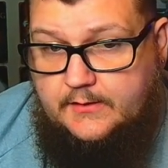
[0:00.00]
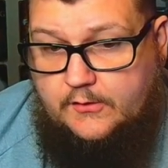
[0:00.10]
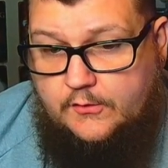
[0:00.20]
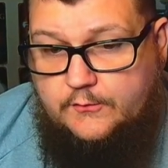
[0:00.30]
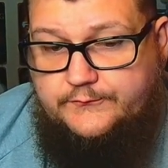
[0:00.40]

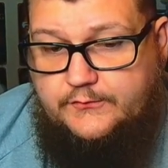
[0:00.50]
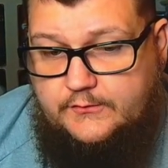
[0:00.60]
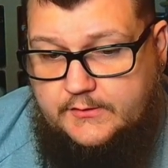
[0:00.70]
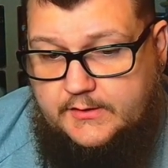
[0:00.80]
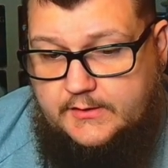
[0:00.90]

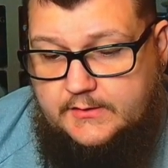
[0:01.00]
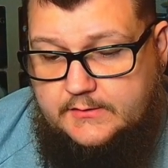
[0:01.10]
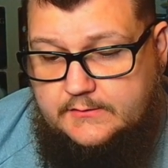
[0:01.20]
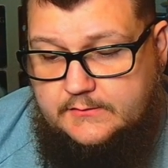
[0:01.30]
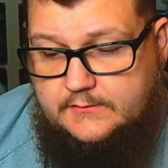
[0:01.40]

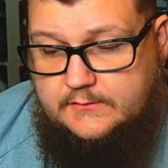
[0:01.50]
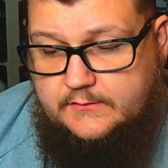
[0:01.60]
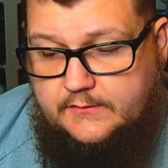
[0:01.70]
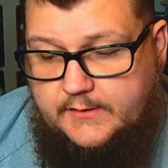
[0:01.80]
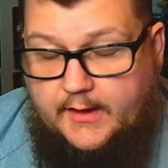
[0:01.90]
hopefully
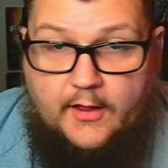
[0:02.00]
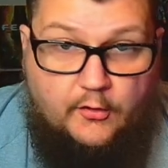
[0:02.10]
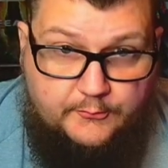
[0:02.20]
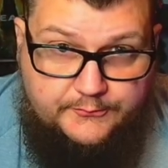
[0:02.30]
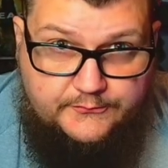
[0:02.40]
it
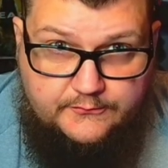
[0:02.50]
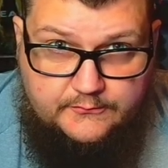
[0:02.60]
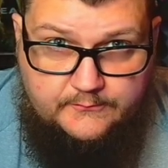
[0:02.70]
helps.